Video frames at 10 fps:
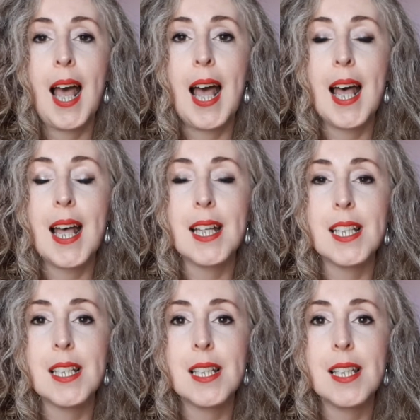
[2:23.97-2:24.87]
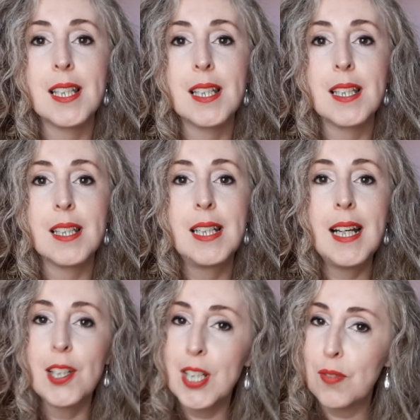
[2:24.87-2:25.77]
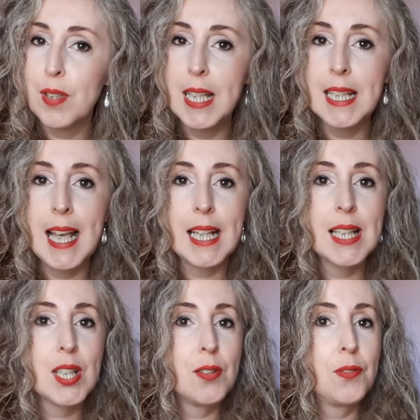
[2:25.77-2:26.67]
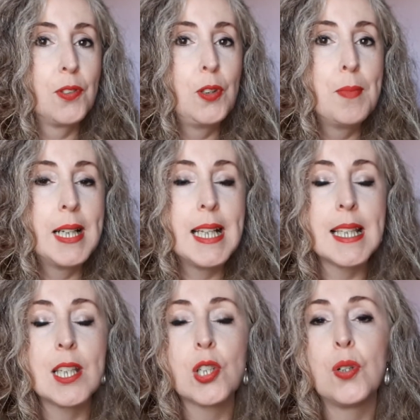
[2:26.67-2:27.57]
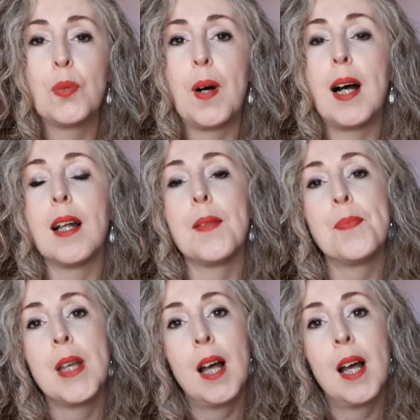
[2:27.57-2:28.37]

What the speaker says: And yeah, just for these next few minutes, this short while,